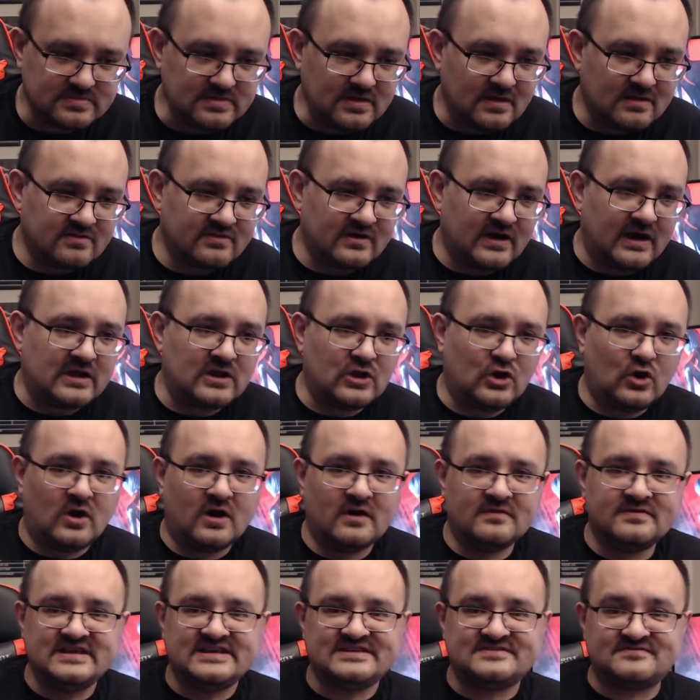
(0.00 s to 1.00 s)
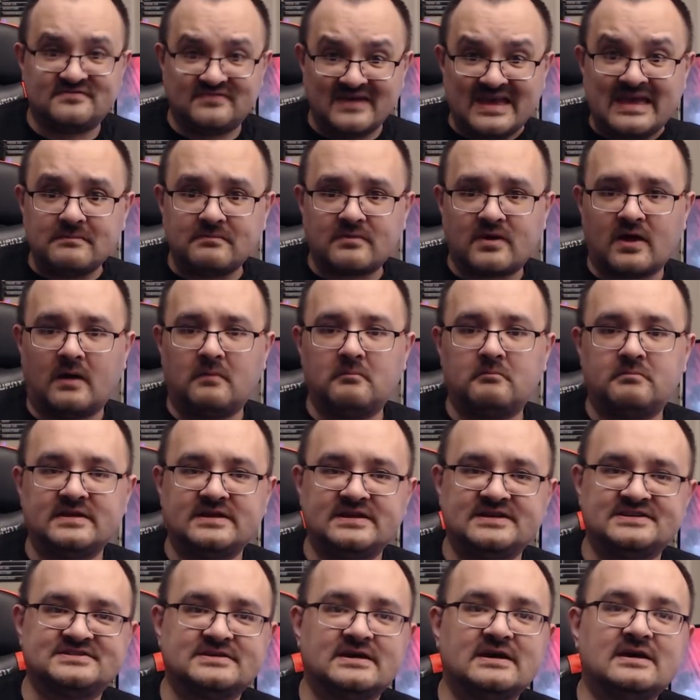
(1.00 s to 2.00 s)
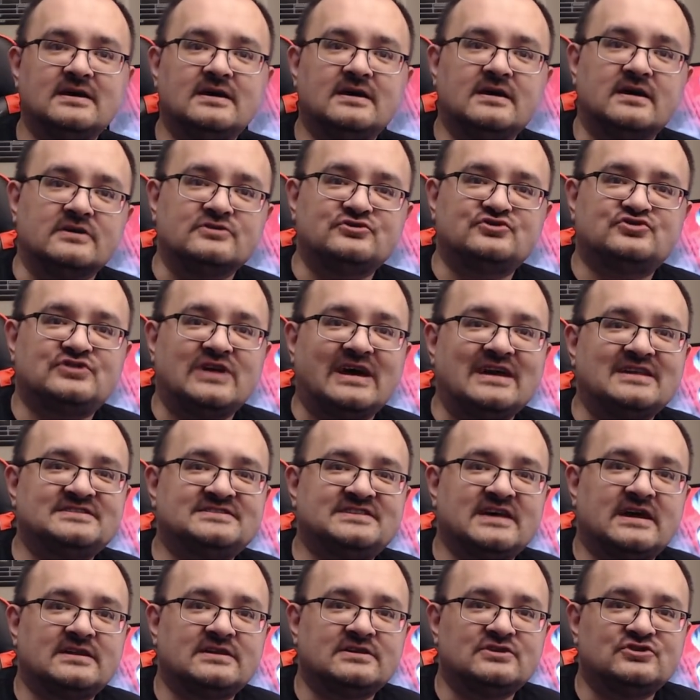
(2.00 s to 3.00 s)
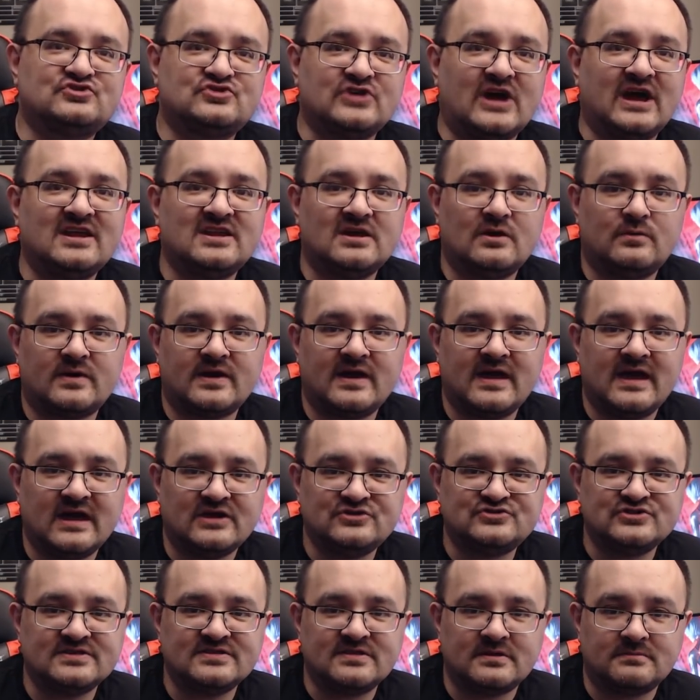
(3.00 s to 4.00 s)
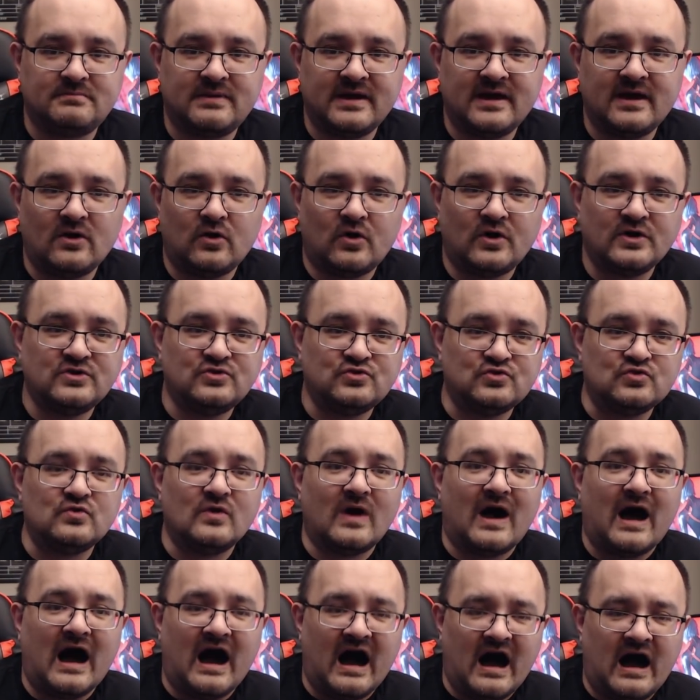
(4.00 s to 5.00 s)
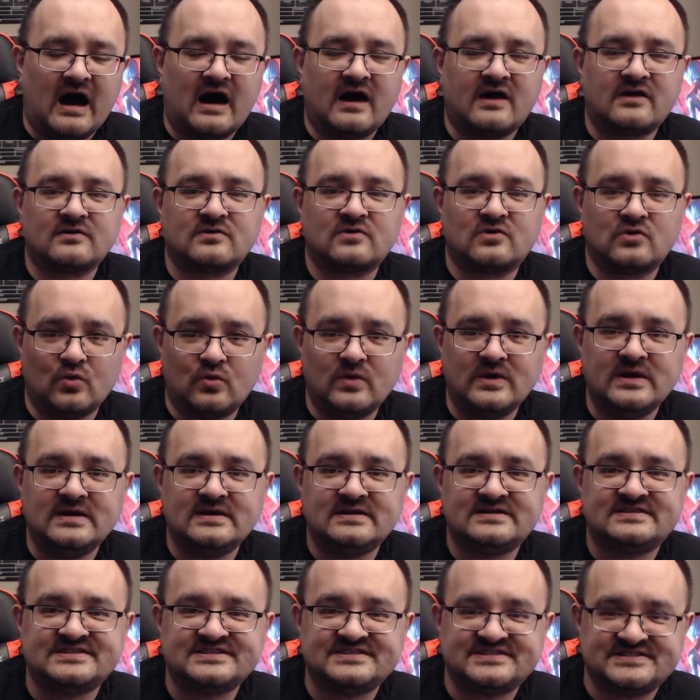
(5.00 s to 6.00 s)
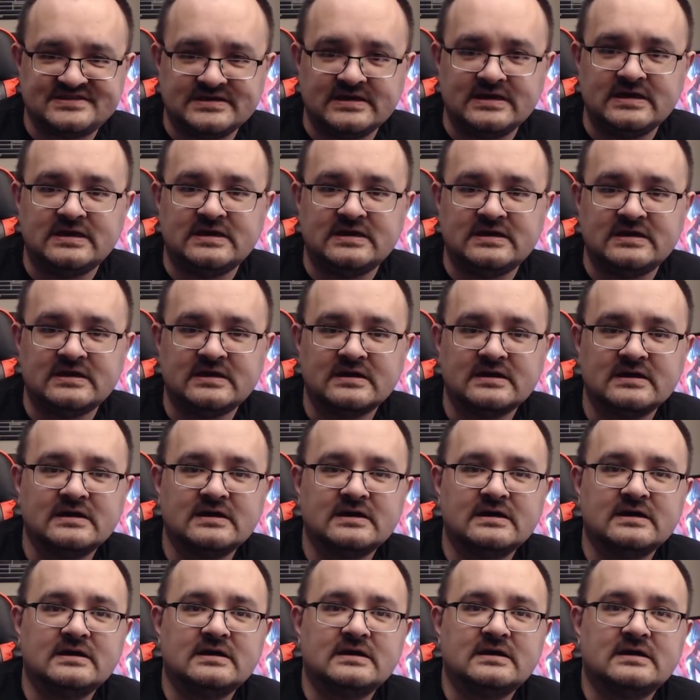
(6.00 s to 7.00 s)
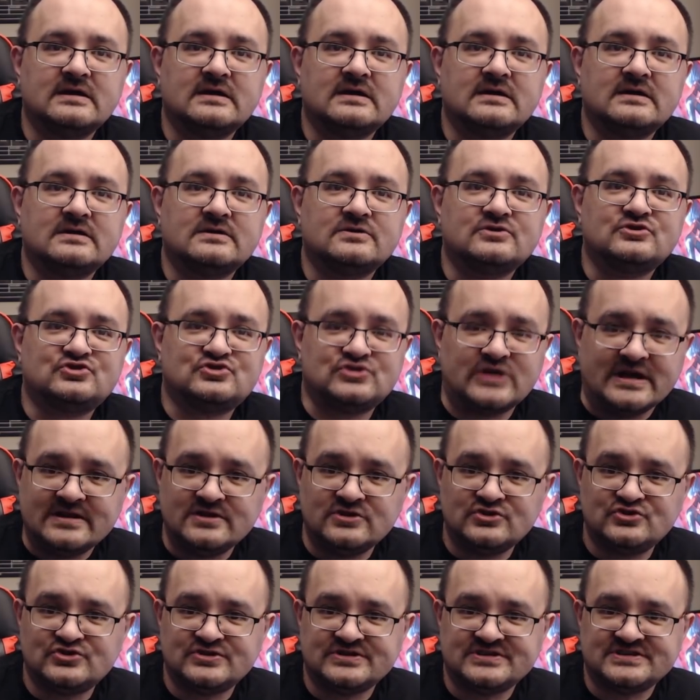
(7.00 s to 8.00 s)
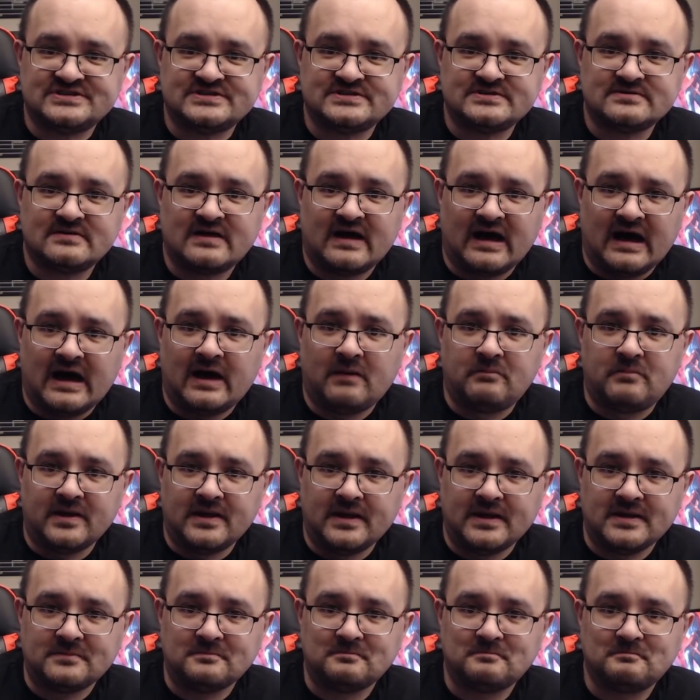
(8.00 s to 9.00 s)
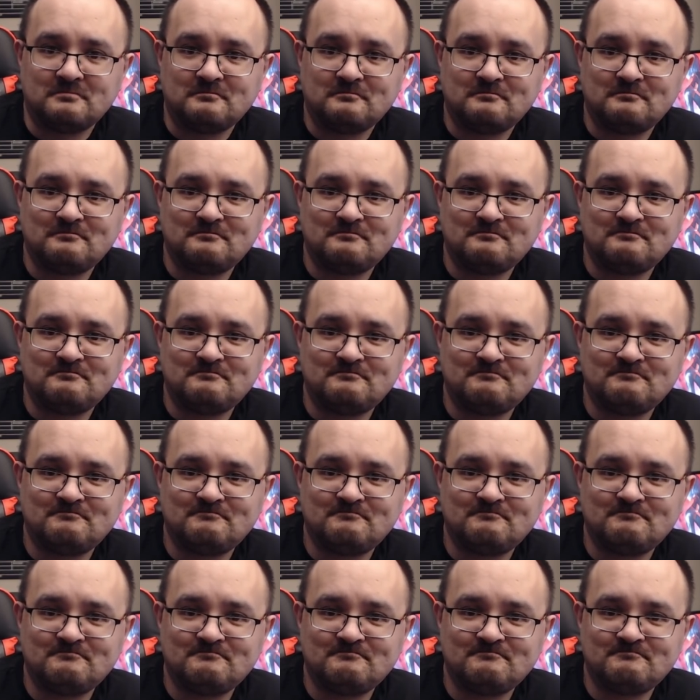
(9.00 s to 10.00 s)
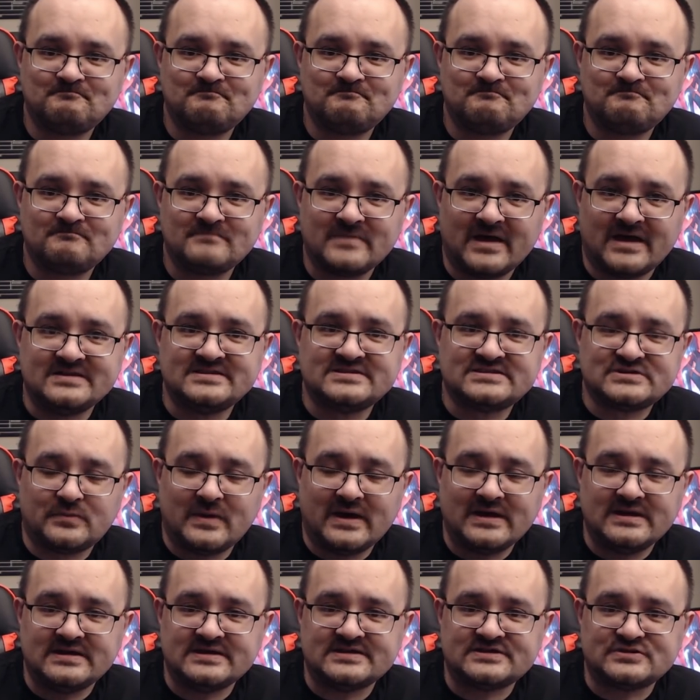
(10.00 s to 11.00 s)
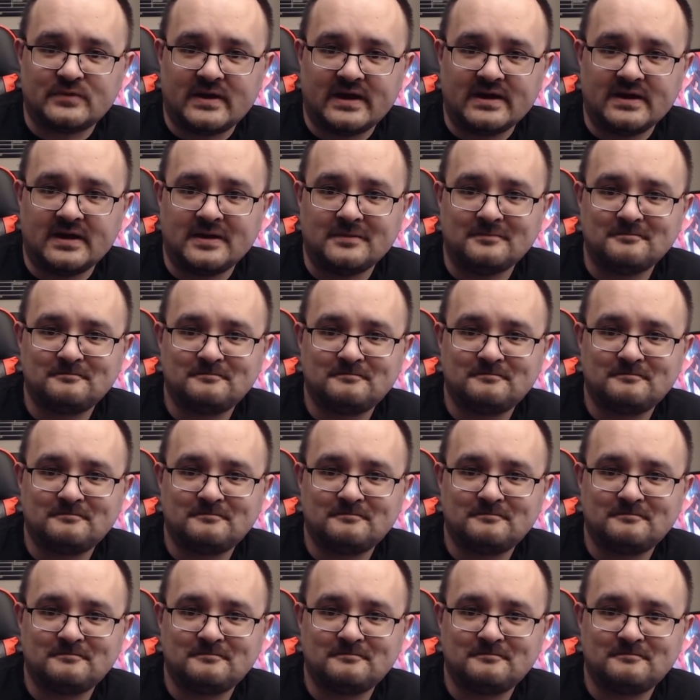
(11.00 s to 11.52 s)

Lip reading: that a lot of these vape companies in Shenzhen and China were hedging their bet on. You are going to see changes happening in 2020.